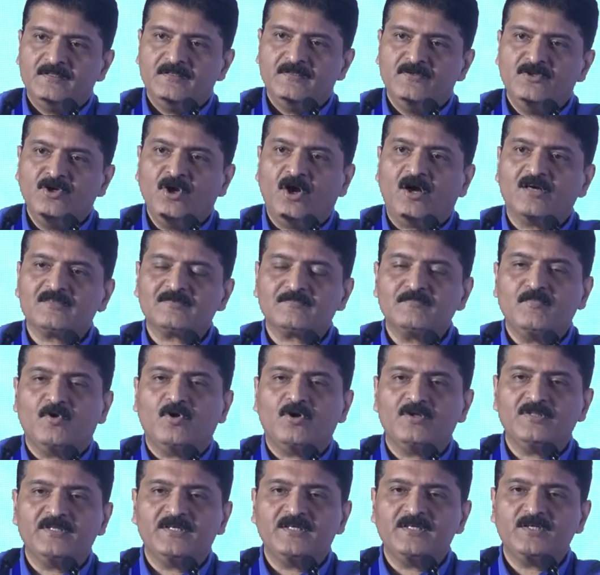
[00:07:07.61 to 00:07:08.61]
Not
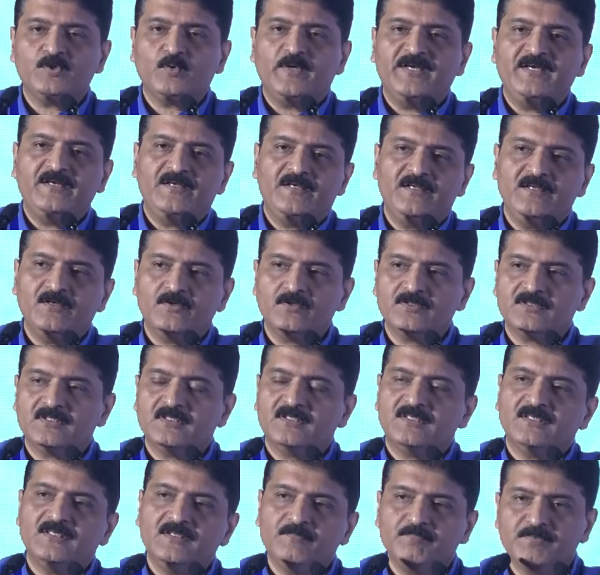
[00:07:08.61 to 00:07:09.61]
more than 20 or
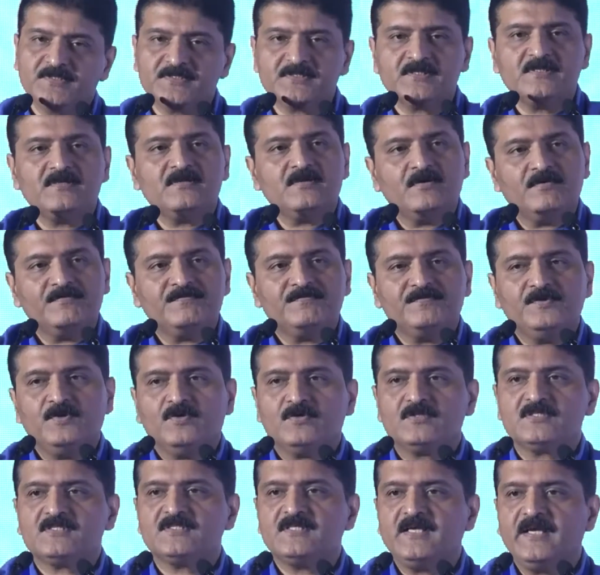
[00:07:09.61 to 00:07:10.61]
30% of
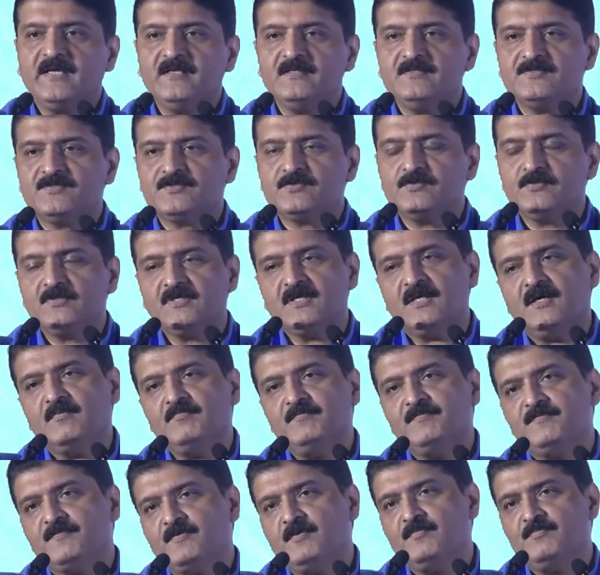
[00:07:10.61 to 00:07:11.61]
your sales should
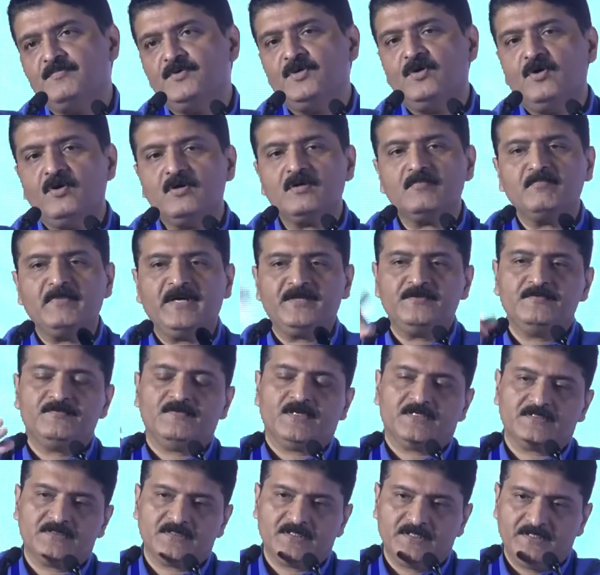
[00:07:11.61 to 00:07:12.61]
come from your
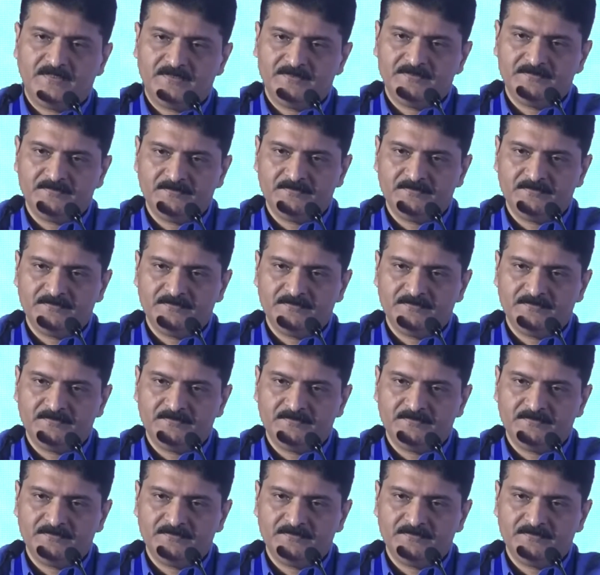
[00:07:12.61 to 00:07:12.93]
manufacturing.